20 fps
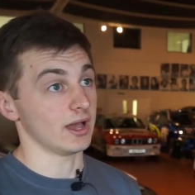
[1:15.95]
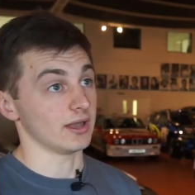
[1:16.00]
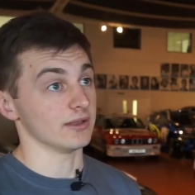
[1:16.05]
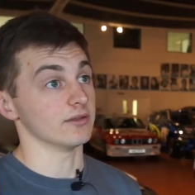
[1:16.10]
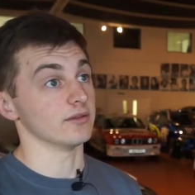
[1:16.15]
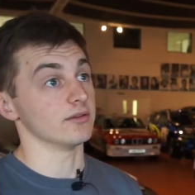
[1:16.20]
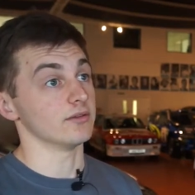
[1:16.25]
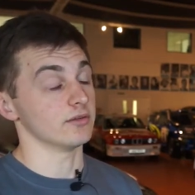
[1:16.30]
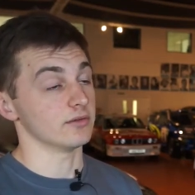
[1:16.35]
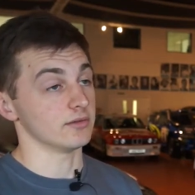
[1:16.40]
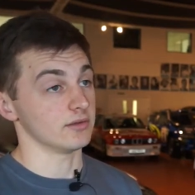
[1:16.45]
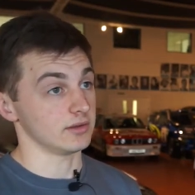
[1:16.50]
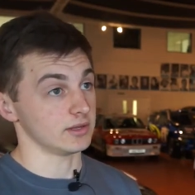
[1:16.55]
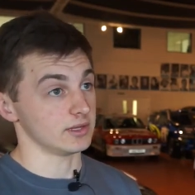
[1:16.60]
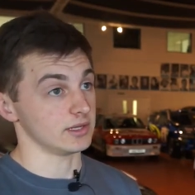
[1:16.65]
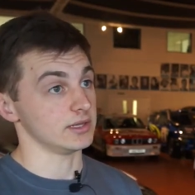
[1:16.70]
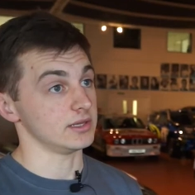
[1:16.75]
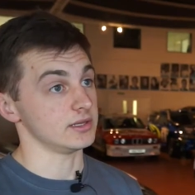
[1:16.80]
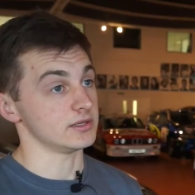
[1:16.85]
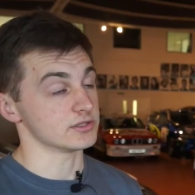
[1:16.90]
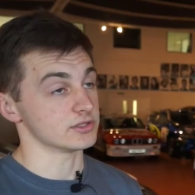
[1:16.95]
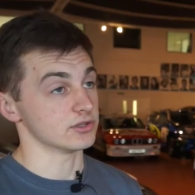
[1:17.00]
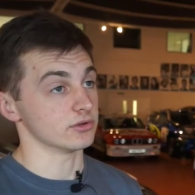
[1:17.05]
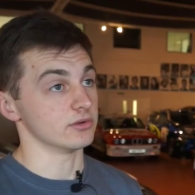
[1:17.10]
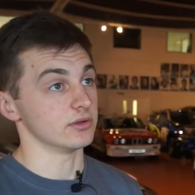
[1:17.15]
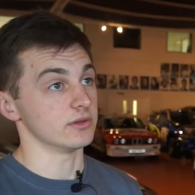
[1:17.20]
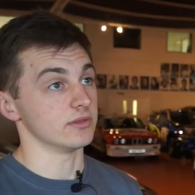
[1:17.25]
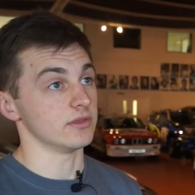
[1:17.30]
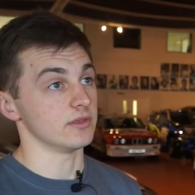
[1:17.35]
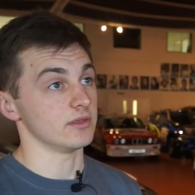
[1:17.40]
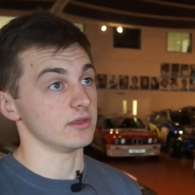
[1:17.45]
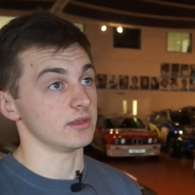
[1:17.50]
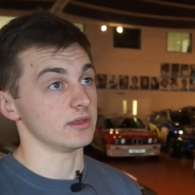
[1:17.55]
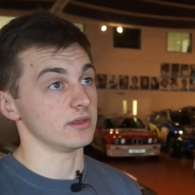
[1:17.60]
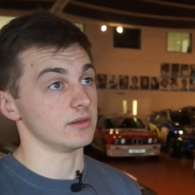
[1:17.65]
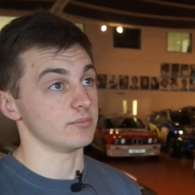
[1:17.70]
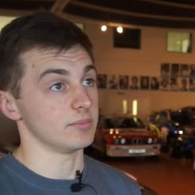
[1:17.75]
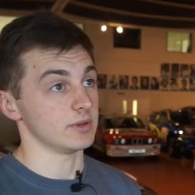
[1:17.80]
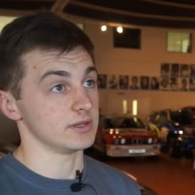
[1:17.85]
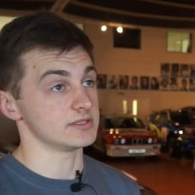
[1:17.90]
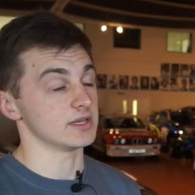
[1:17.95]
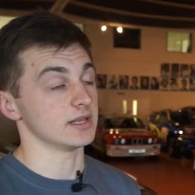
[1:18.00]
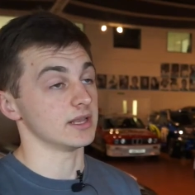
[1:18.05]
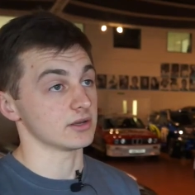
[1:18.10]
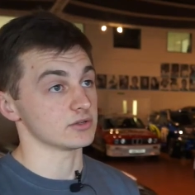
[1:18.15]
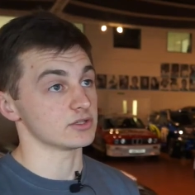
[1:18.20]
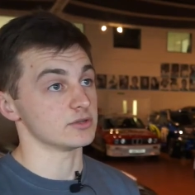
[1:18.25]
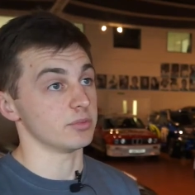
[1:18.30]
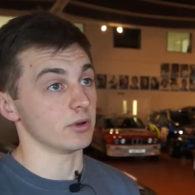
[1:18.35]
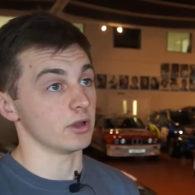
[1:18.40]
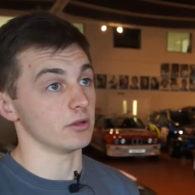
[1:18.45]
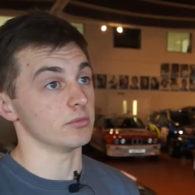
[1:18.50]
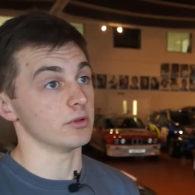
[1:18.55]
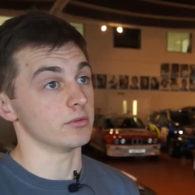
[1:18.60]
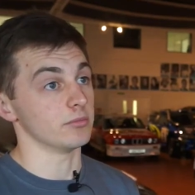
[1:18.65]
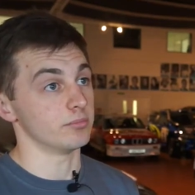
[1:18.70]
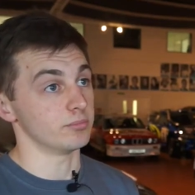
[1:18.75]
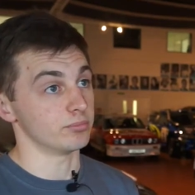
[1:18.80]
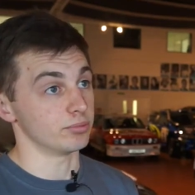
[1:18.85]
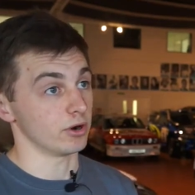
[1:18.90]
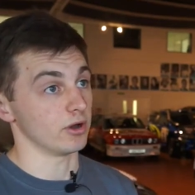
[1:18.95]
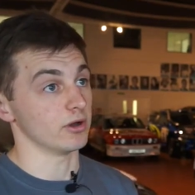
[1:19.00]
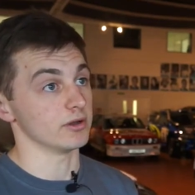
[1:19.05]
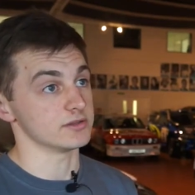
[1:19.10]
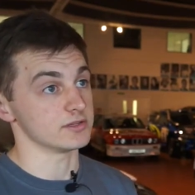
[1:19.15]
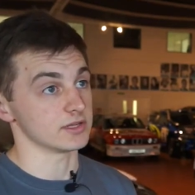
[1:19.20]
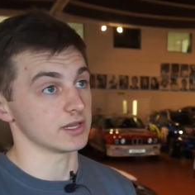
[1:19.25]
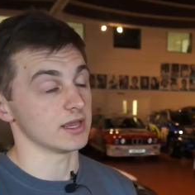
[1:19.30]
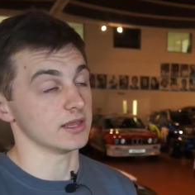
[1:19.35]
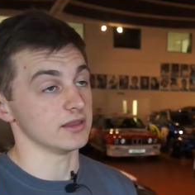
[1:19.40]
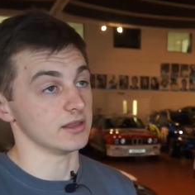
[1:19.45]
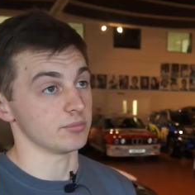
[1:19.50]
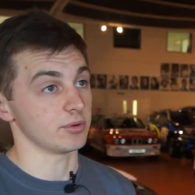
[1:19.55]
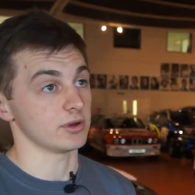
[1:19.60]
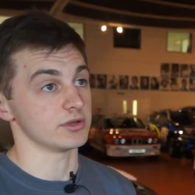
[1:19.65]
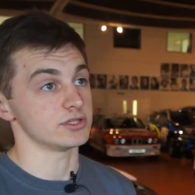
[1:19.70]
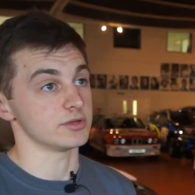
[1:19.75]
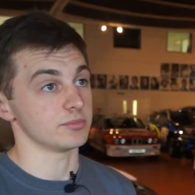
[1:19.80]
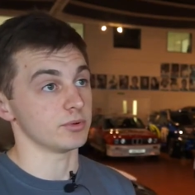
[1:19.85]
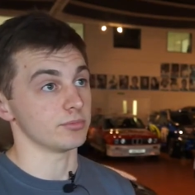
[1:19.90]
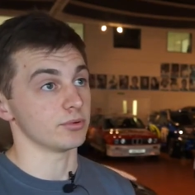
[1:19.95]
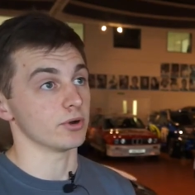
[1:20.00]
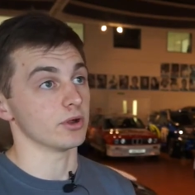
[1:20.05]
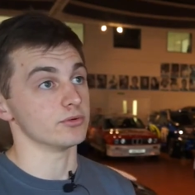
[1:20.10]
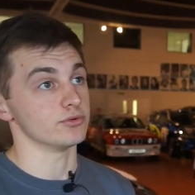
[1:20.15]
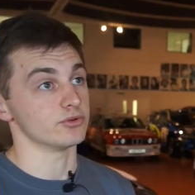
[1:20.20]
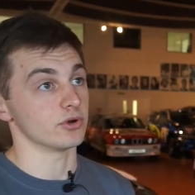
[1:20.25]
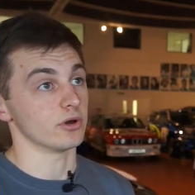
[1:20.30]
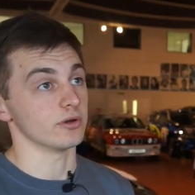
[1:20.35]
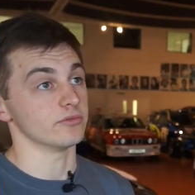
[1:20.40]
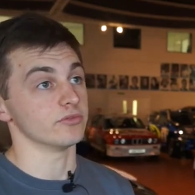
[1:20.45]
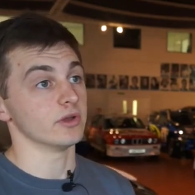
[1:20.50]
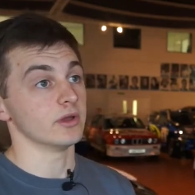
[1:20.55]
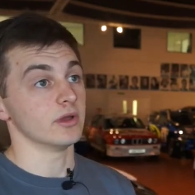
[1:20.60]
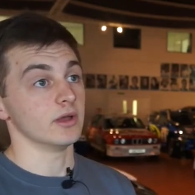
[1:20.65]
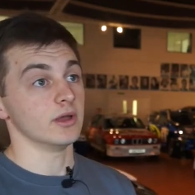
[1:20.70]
and he studied the BTEC National Diploma prior to getting the apprenticeship at Prodrive,